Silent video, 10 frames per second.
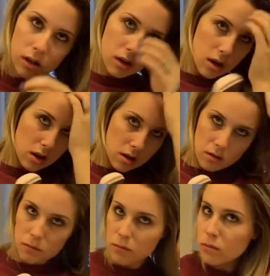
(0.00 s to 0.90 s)
don't
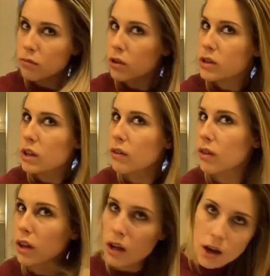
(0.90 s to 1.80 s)
know, your
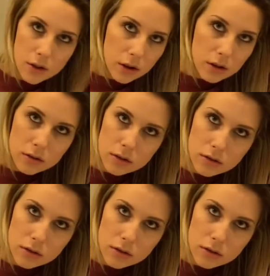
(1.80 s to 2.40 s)
significant other.